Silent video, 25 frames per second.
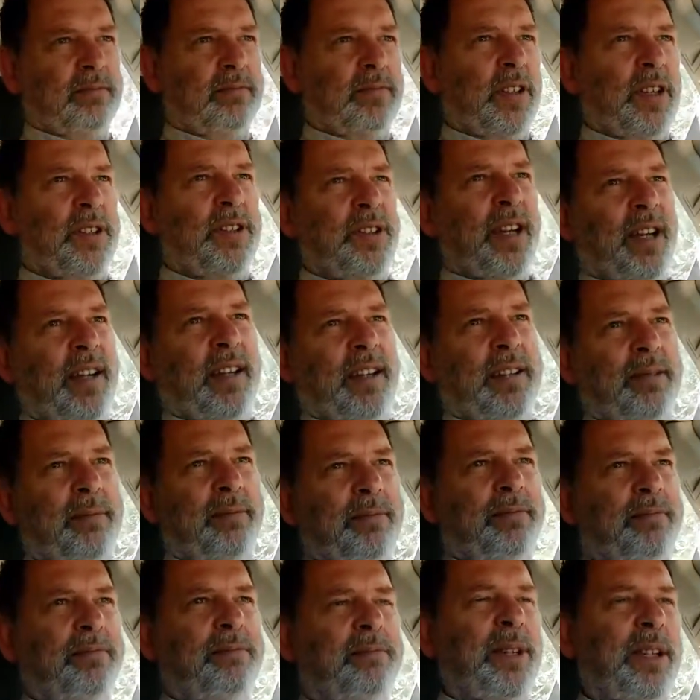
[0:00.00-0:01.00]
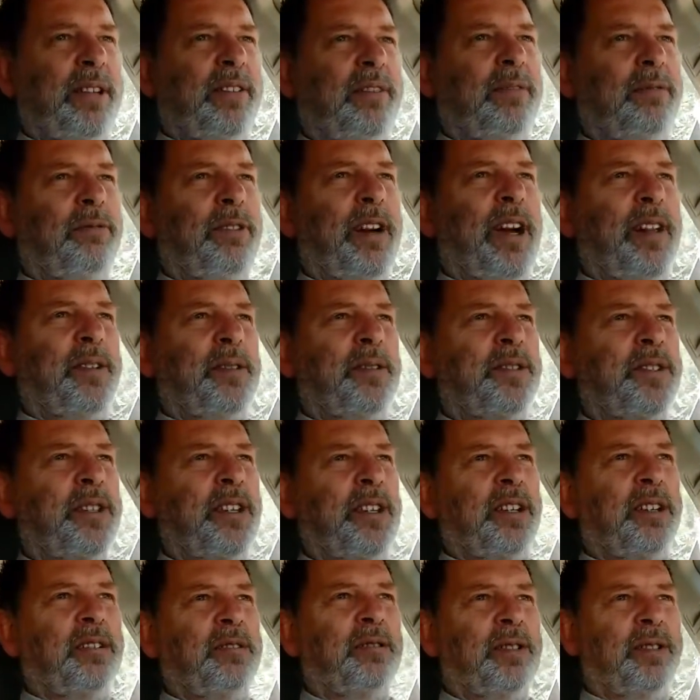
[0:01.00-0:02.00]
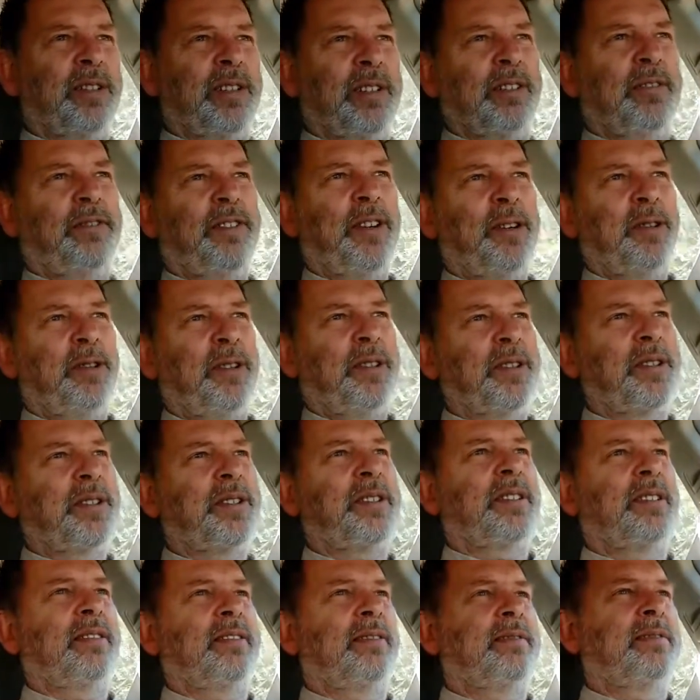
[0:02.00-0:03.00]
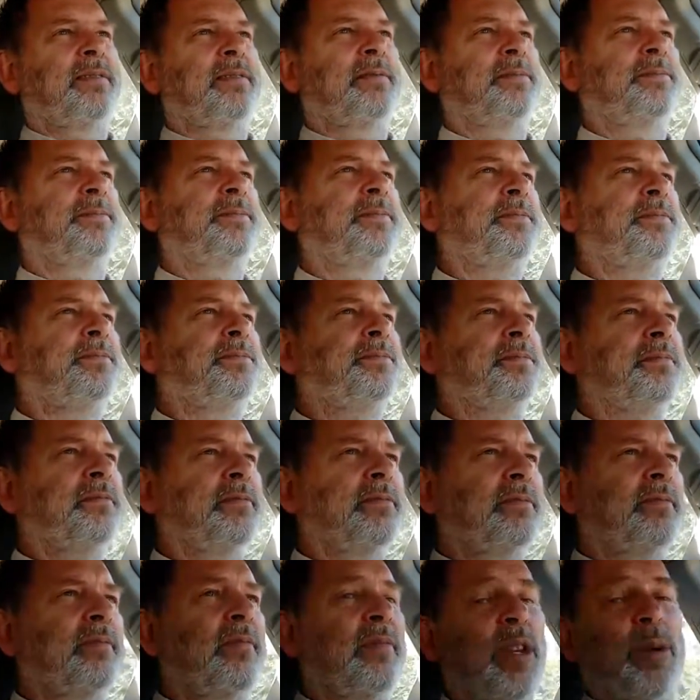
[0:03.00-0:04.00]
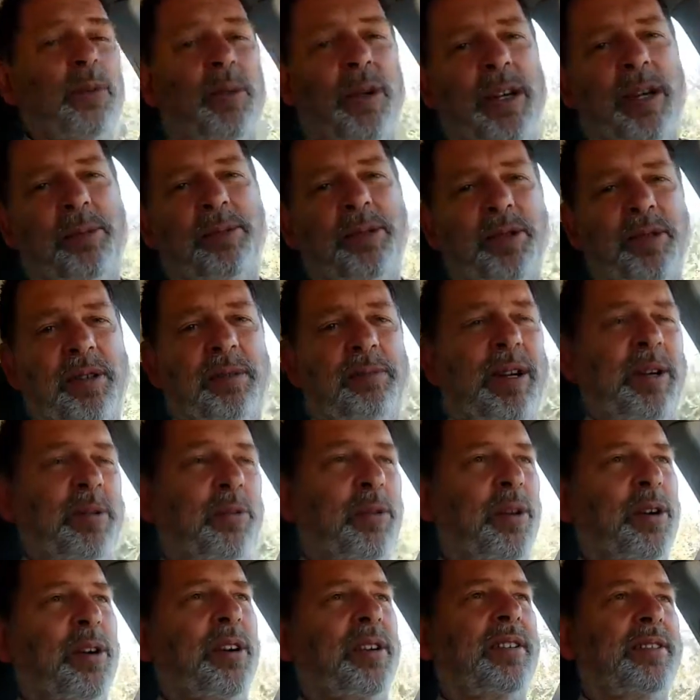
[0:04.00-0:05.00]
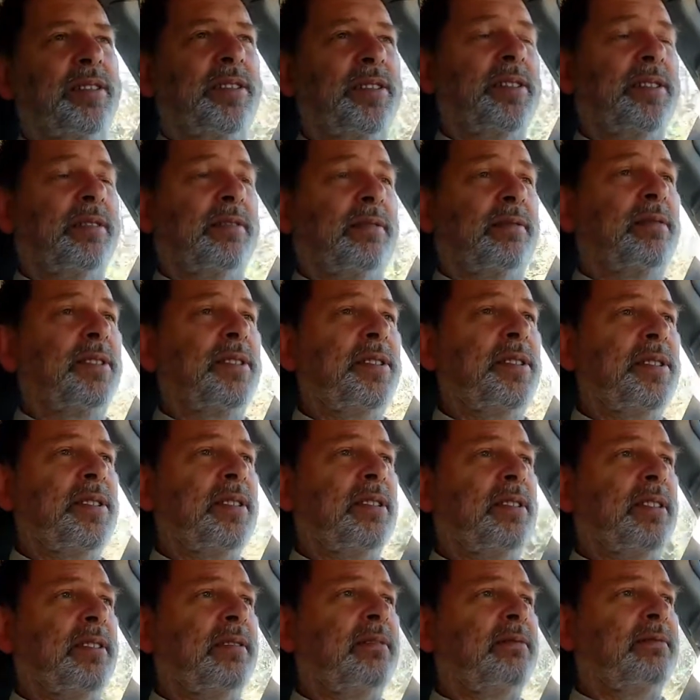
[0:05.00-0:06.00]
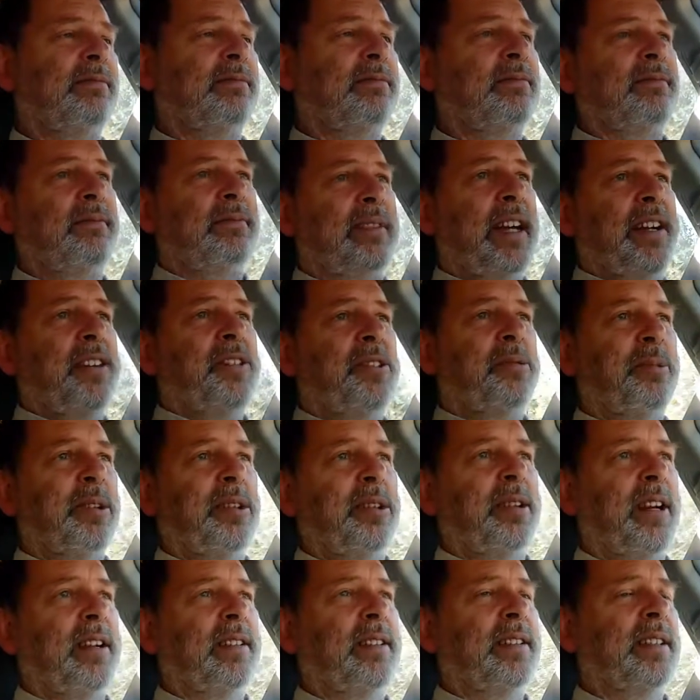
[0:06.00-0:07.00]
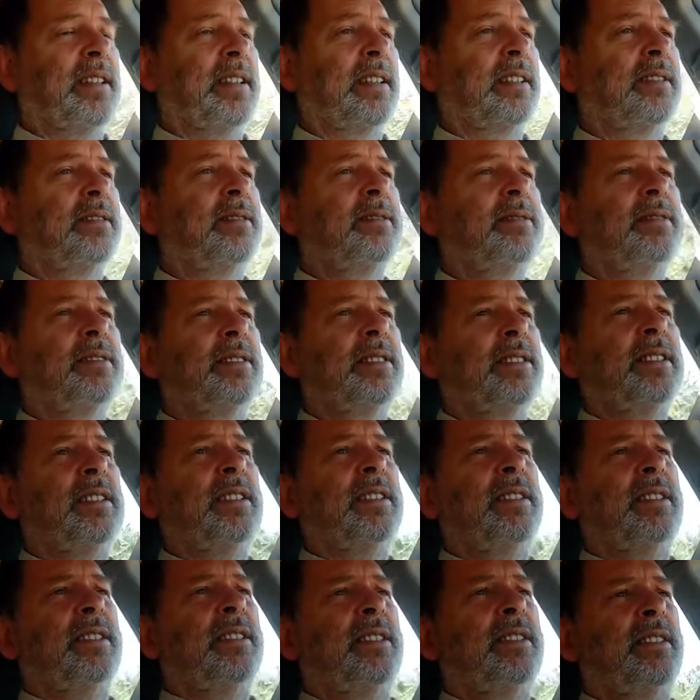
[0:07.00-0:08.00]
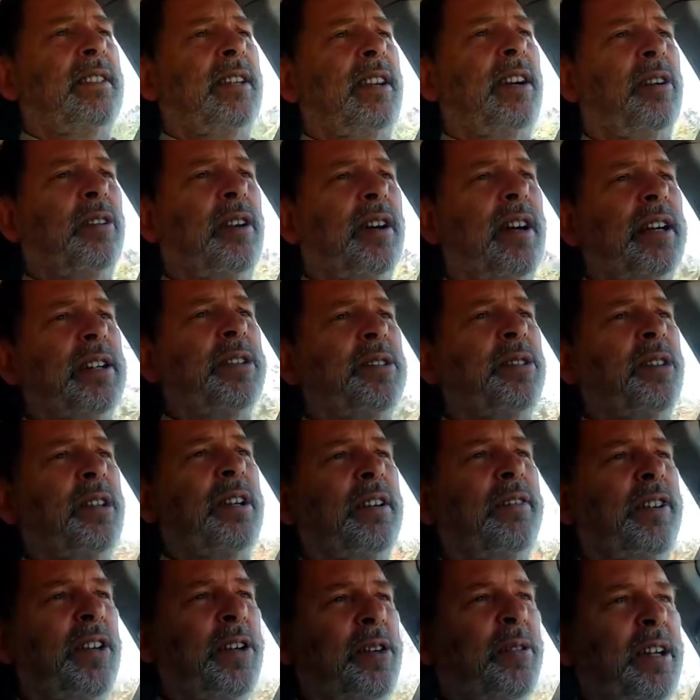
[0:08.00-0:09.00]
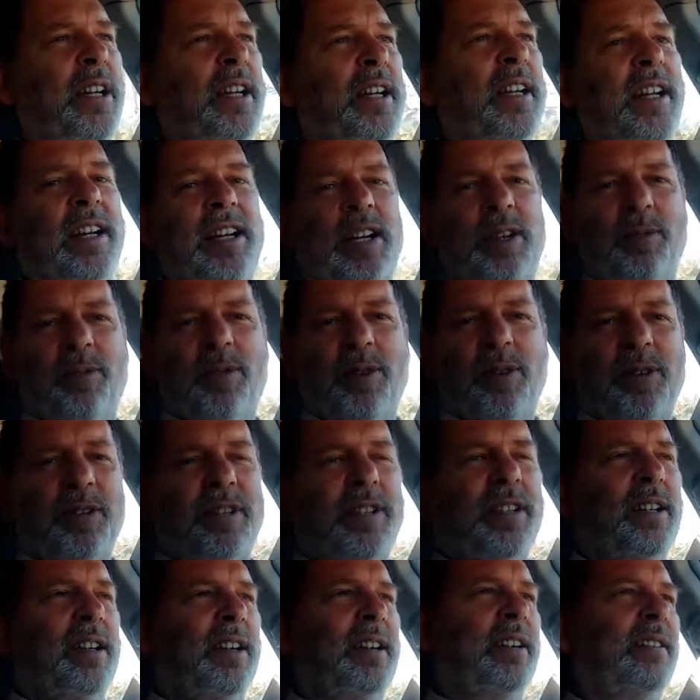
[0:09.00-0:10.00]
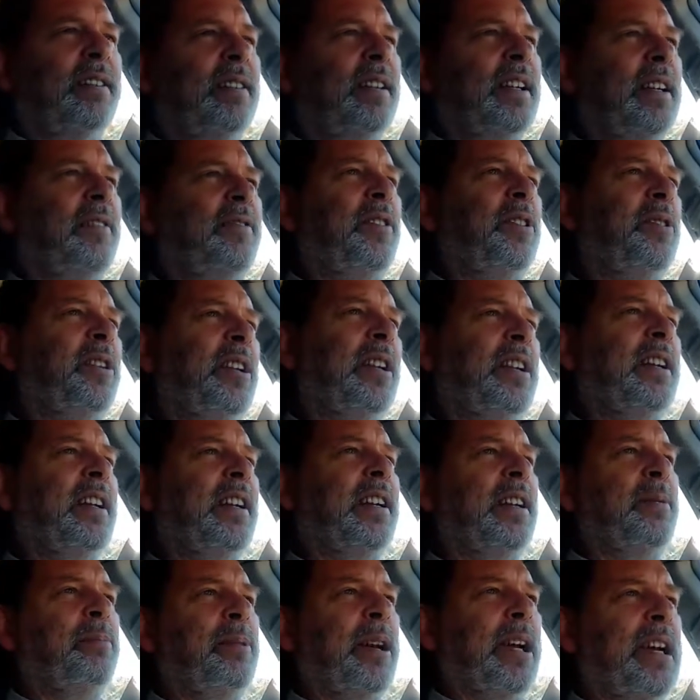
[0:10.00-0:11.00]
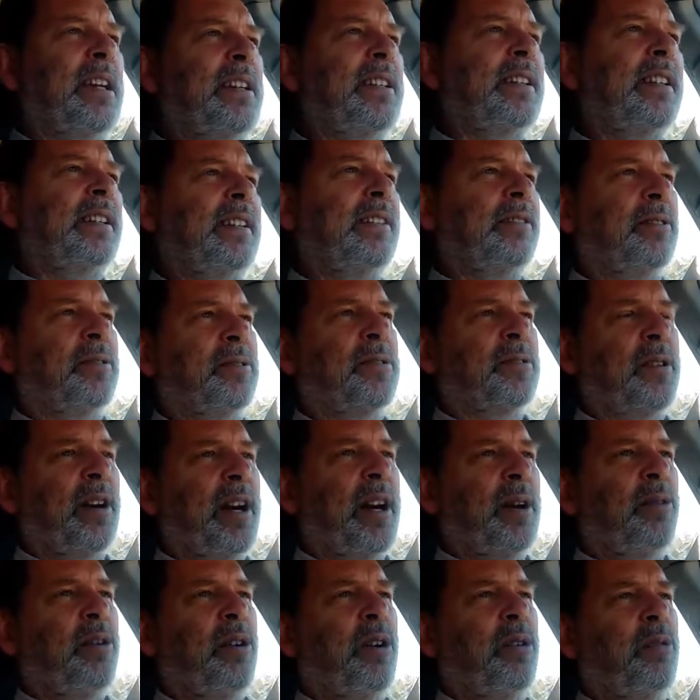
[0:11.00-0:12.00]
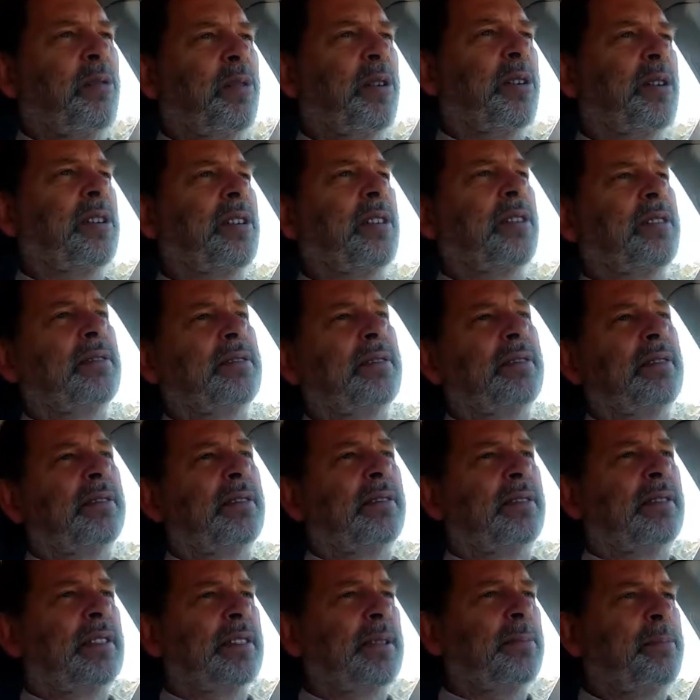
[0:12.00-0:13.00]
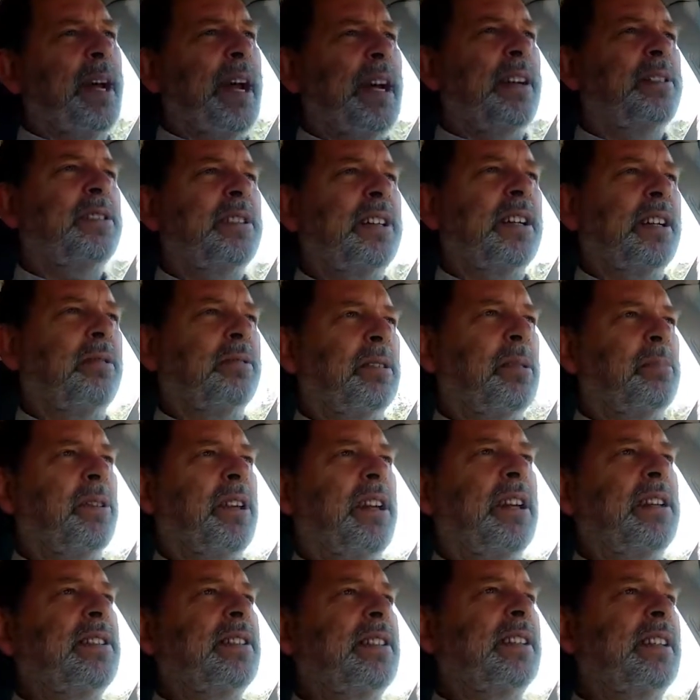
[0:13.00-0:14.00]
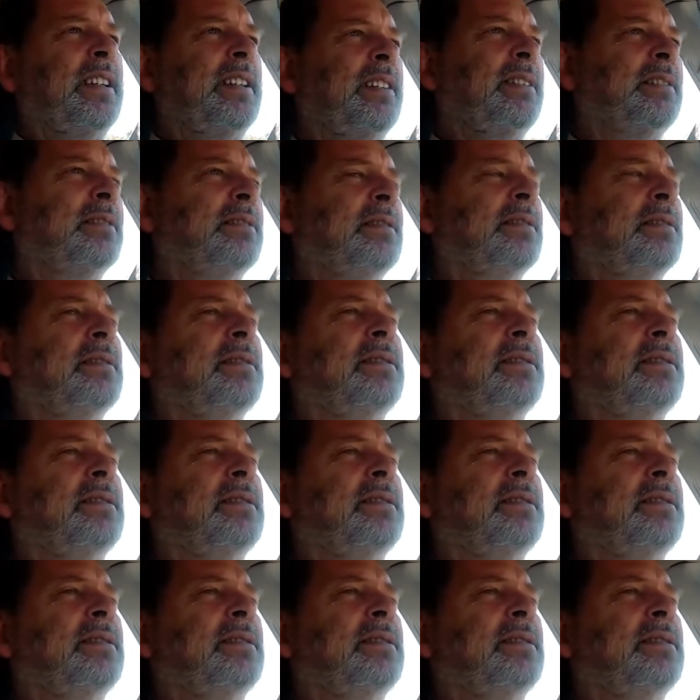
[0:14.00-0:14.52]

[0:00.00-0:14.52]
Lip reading: Because I can be rather singularly focused when I'm doing my work, which is a good attribute, I think. All right, so if you need any work done, if you need any painting or drywall work, patching, replacing,